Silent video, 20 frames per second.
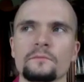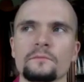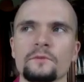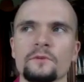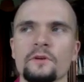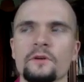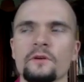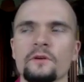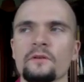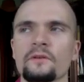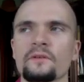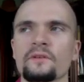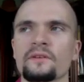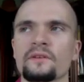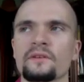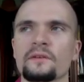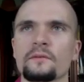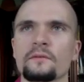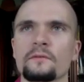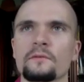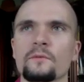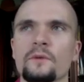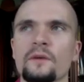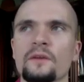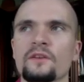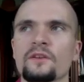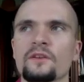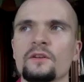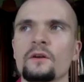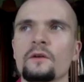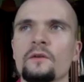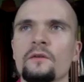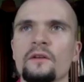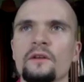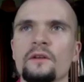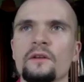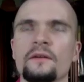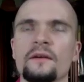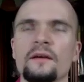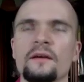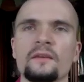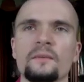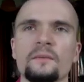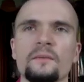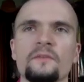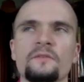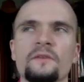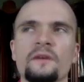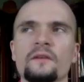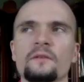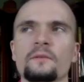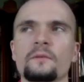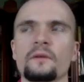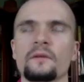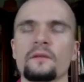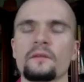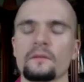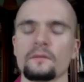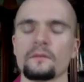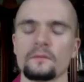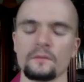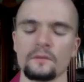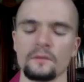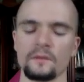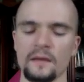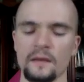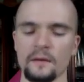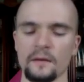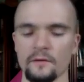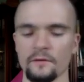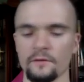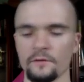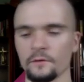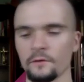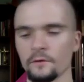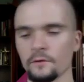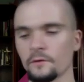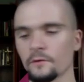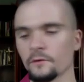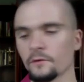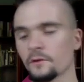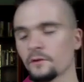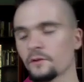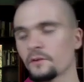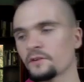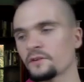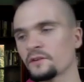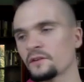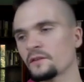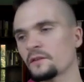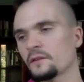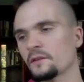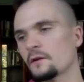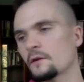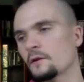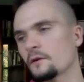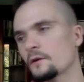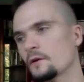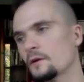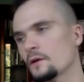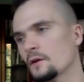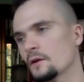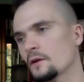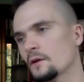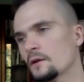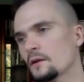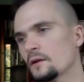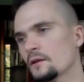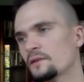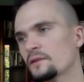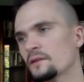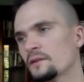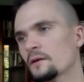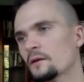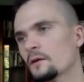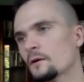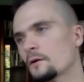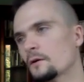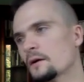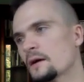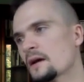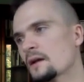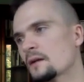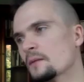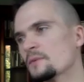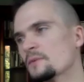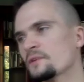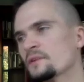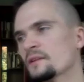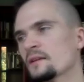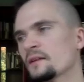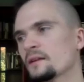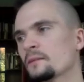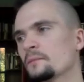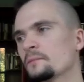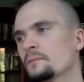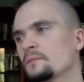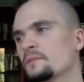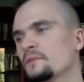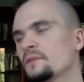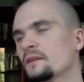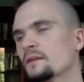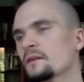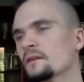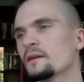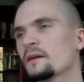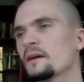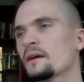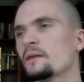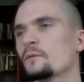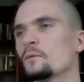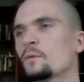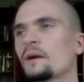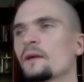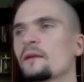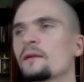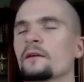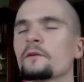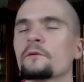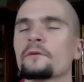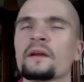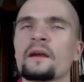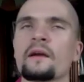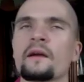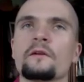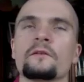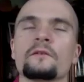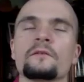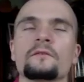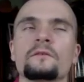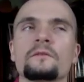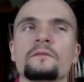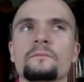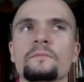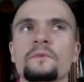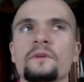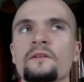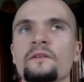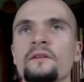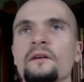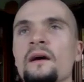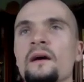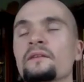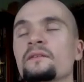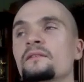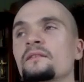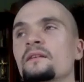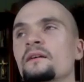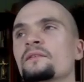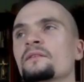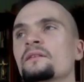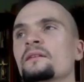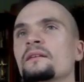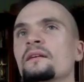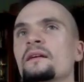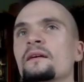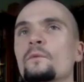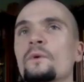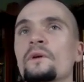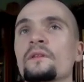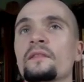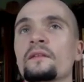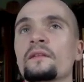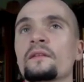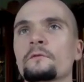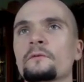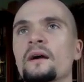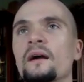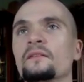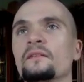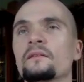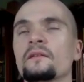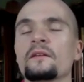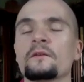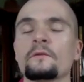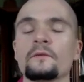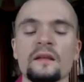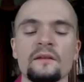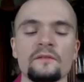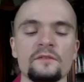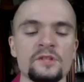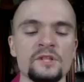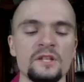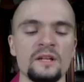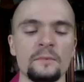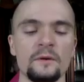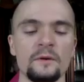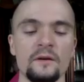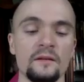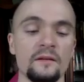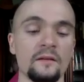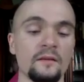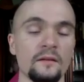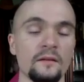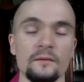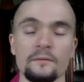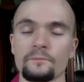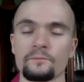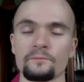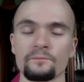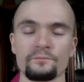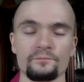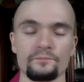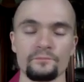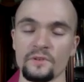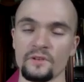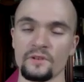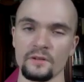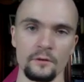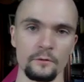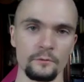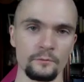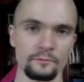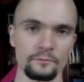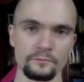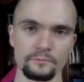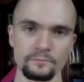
Girls want to know that you're not to be fucked with. Now, if you're gonna sit there and say, "Oh, Adam, you sound like a dick again," well, I don't care. because you guys dicks get one thing right. They don't give a shit about anything. So,